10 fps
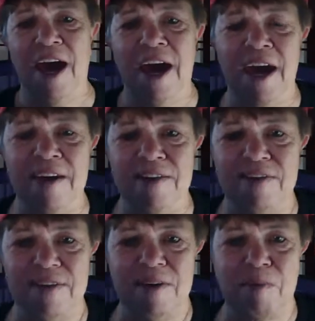
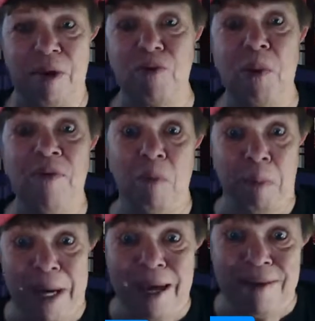and plus we have a
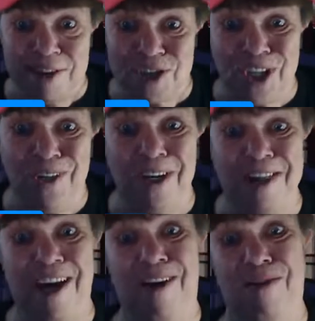big addition
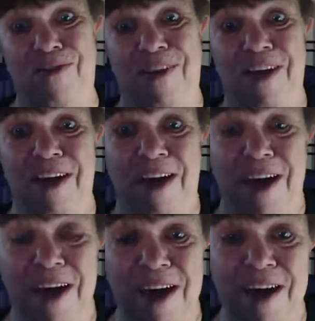on the house,
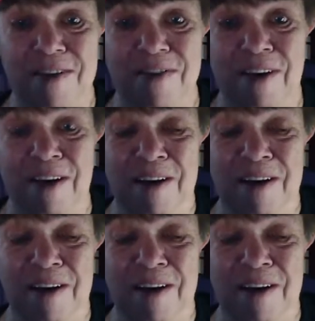and